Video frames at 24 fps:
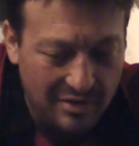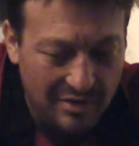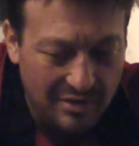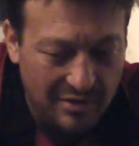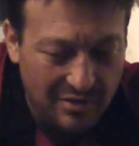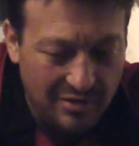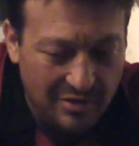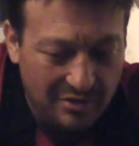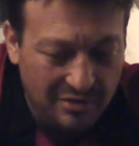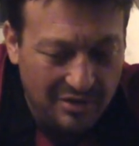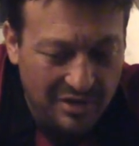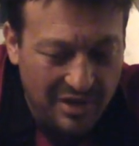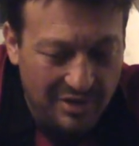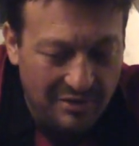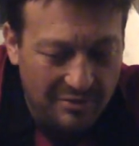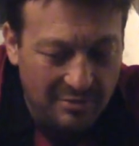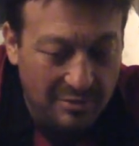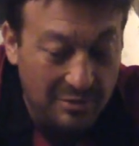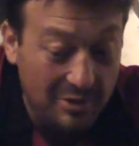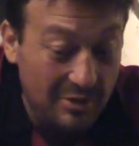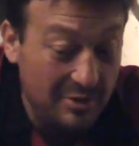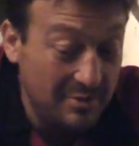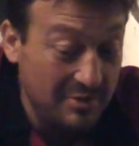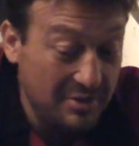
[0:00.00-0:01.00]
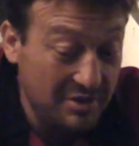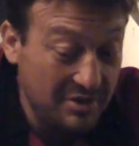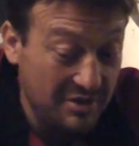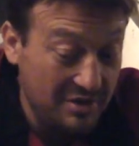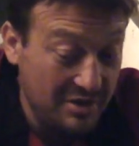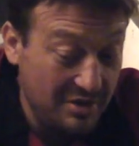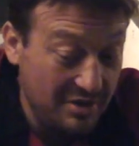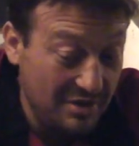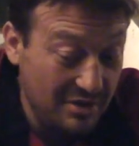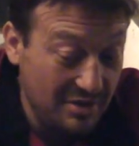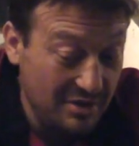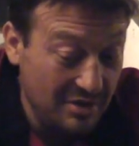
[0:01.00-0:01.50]
called Dave
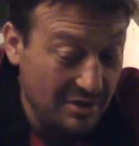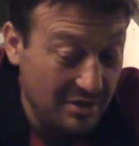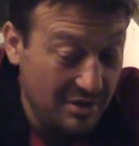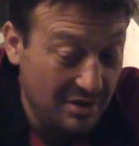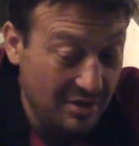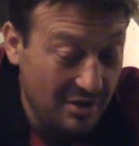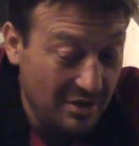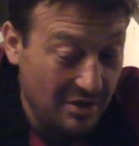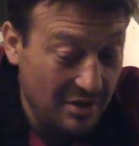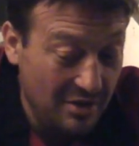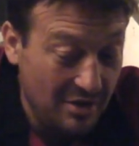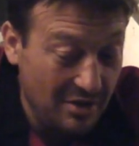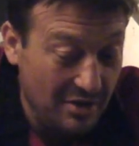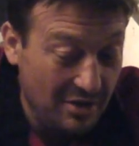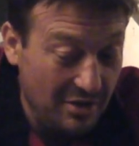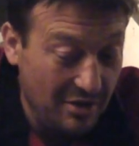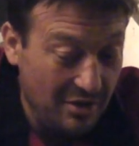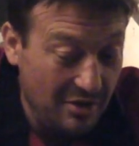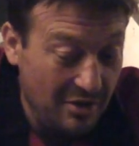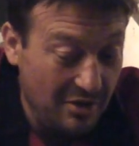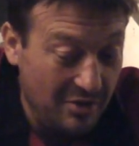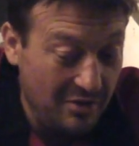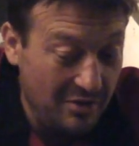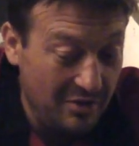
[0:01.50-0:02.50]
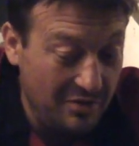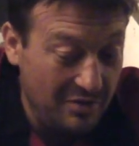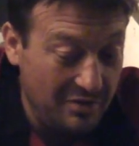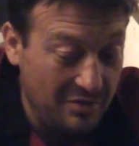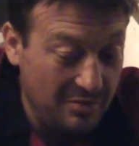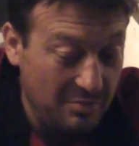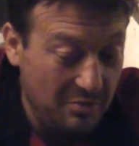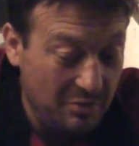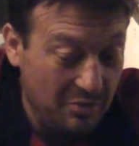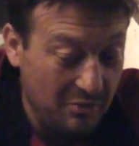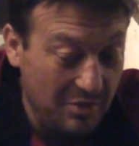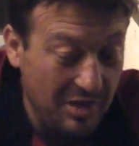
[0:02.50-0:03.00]
Blumenstein, who's
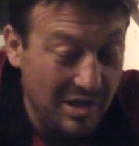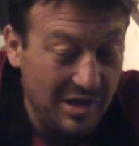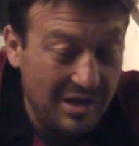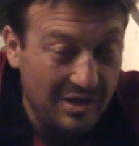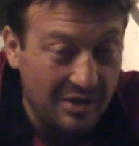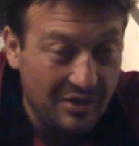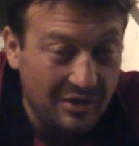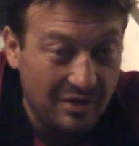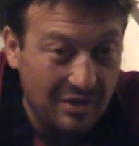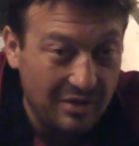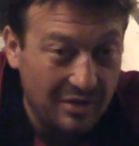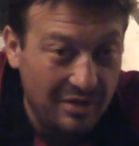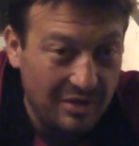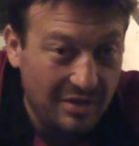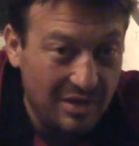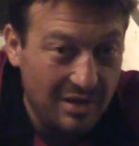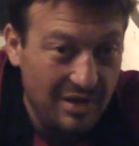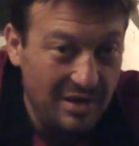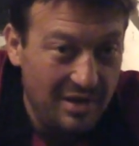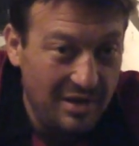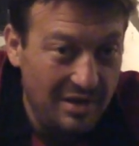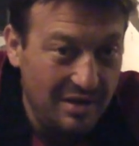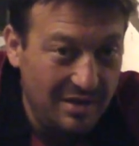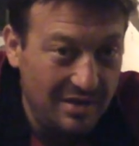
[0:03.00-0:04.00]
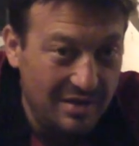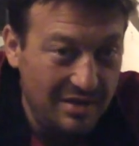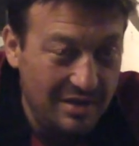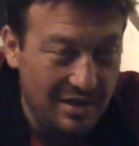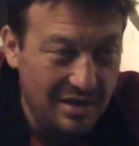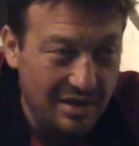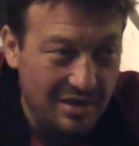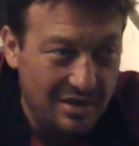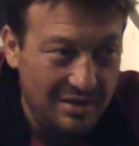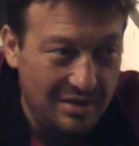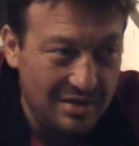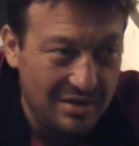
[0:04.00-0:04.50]
brilliant. He
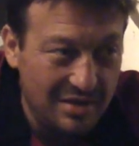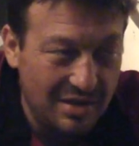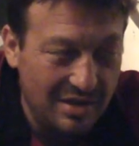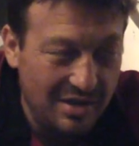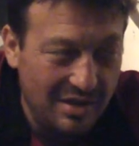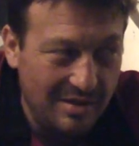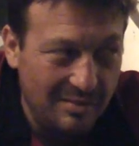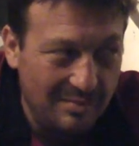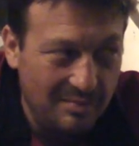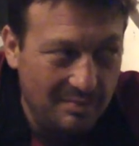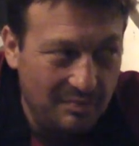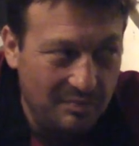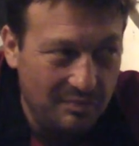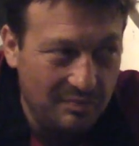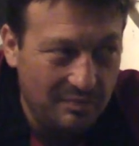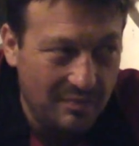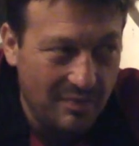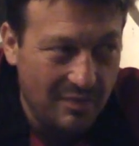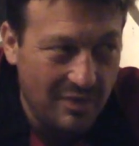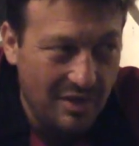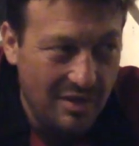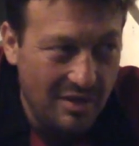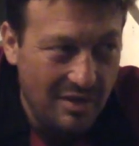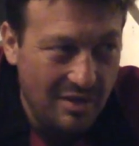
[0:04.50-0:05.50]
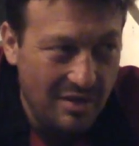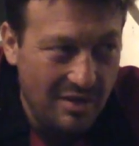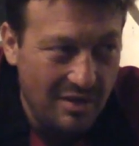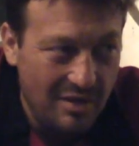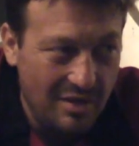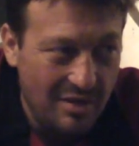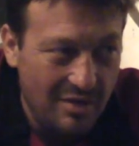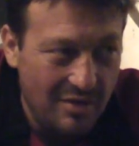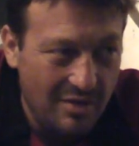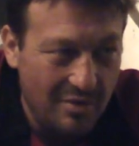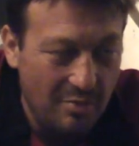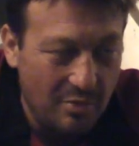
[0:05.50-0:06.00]
did
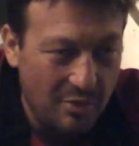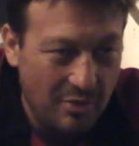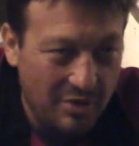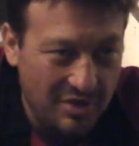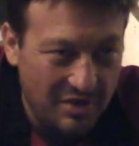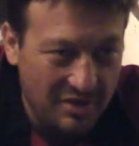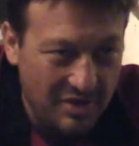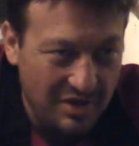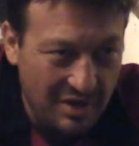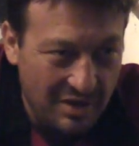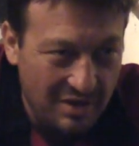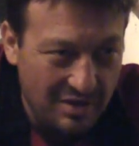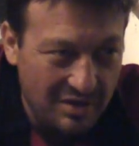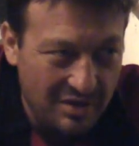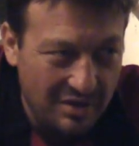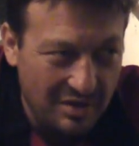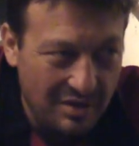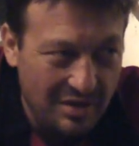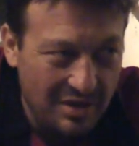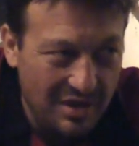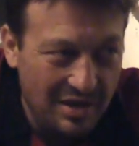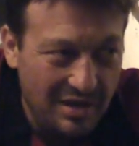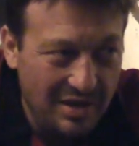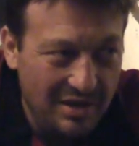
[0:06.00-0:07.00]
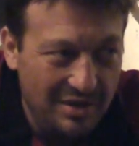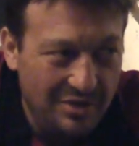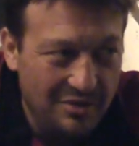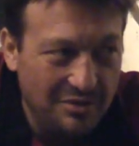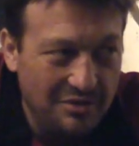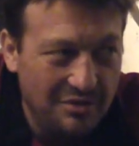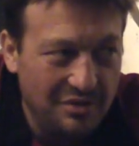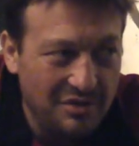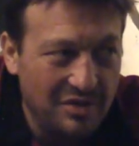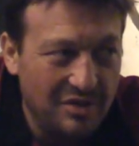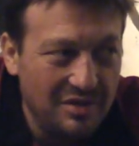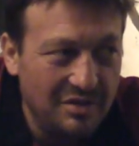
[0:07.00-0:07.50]
The Precinct, and he
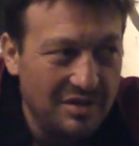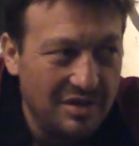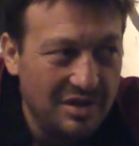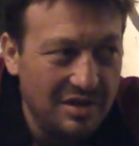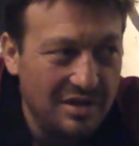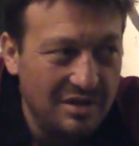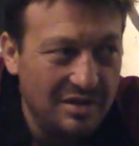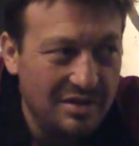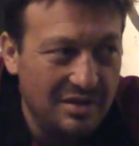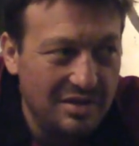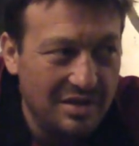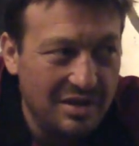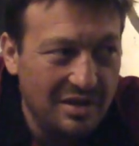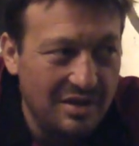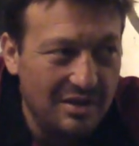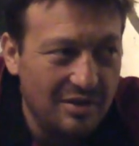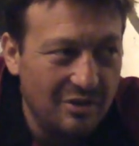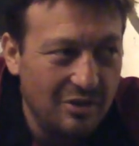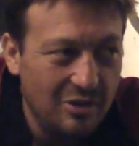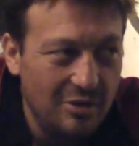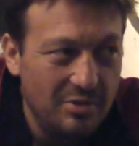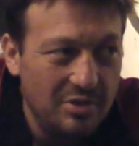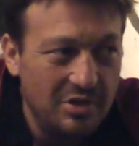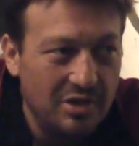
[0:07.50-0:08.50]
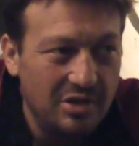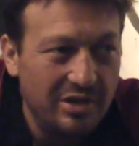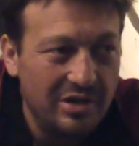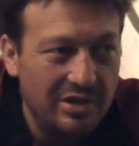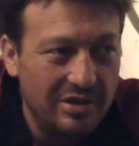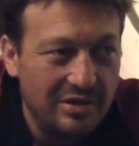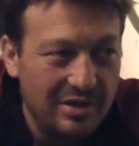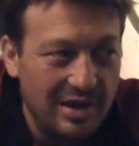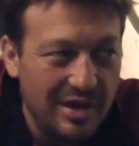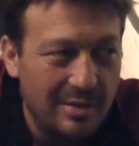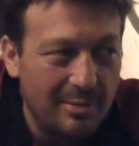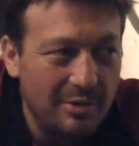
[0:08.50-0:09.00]
also did Herman the
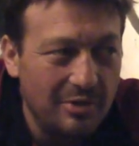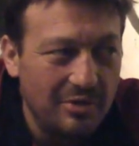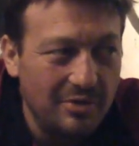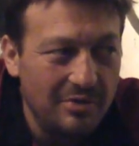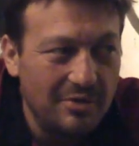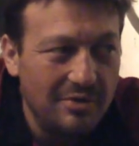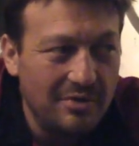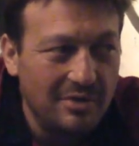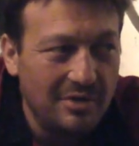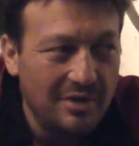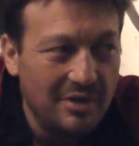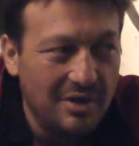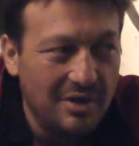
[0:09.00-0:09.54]
Legal Labrador,